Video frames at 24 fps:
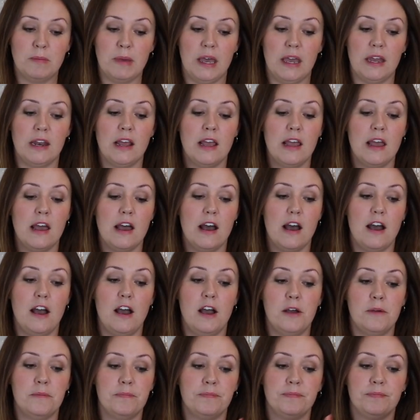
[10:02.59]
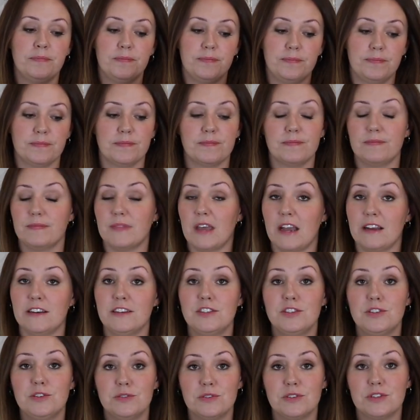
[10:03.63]
But I
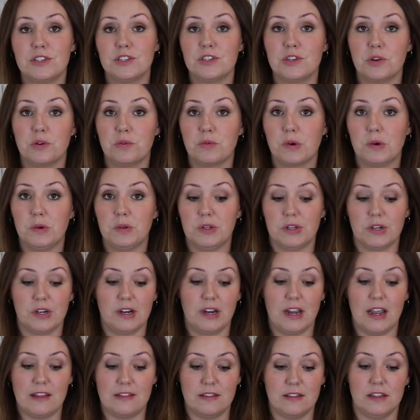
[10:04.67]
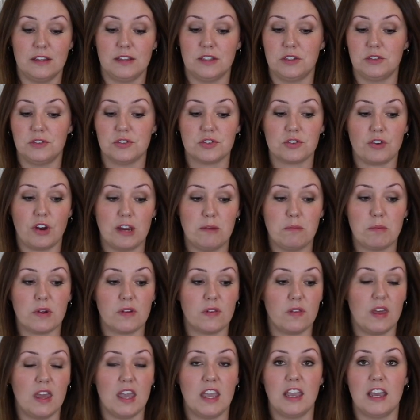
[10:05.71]
just use the dough roller and the little scraper
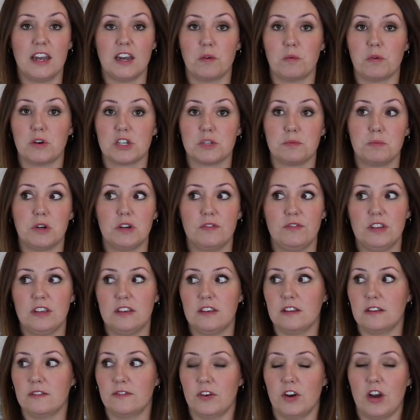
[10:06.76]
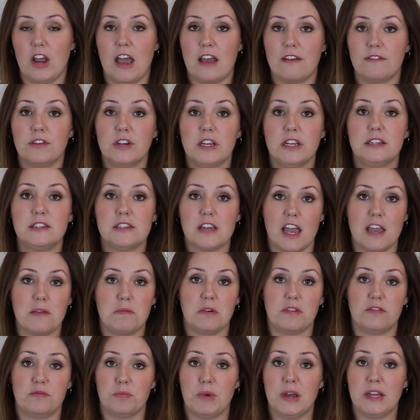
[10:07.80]
thing, and it works perfect for every type
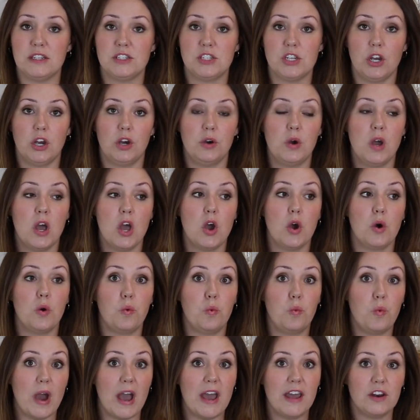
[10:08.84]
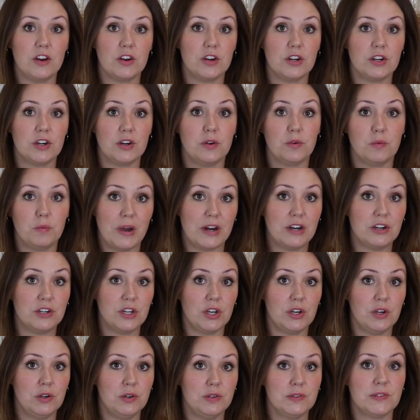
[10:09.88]
of bread dough, wetter
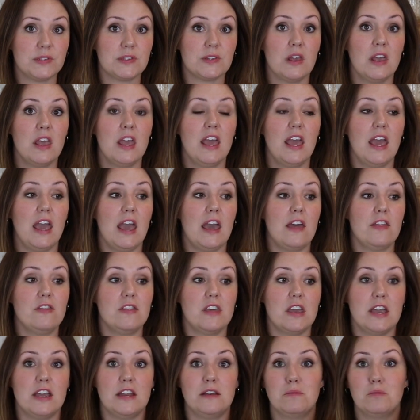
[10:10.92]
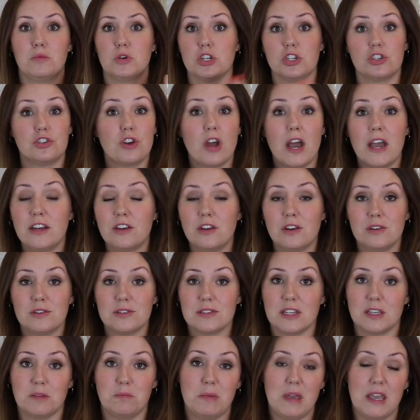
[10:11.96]
doughs, and then more dry
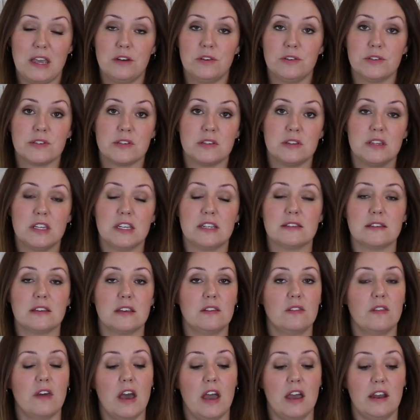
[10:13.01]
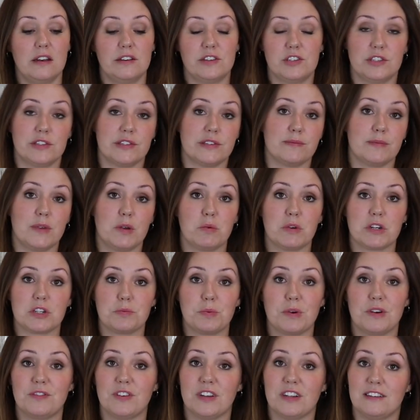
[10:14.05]
doughs like bagels and things like that. It works
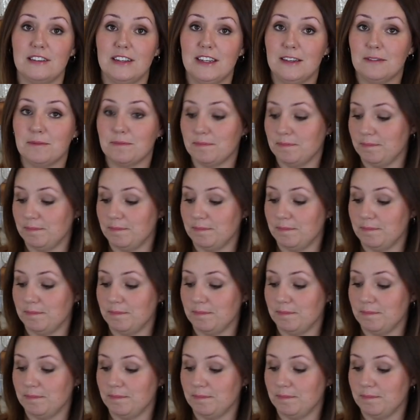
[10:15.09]
perfectly.